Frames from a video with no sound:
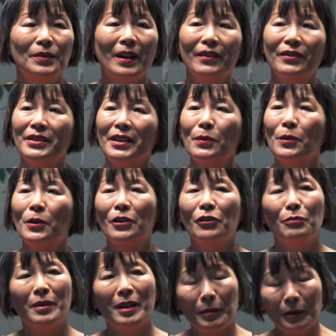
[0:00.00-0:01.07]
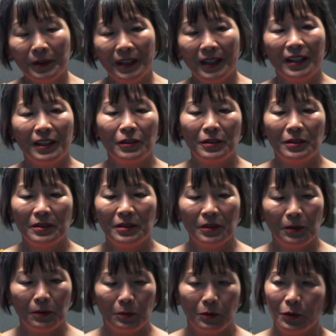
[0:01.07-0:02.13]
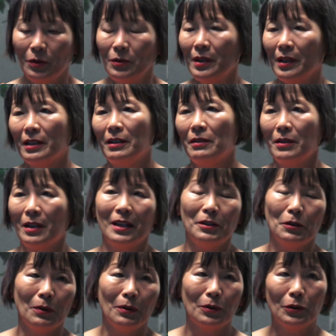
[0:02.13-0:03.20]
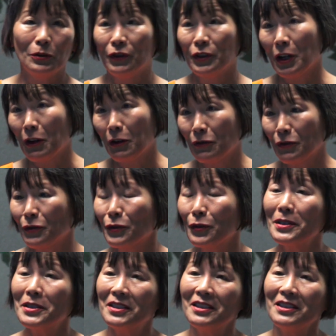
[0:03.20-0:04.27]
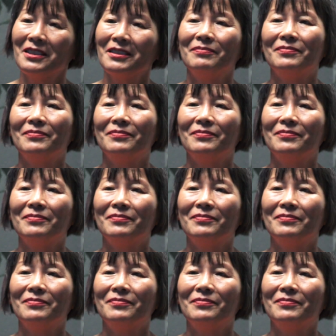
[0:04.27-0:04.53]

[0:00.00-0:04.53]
do have a network of people that I could, you know, do, like I know a good photographer, for instance.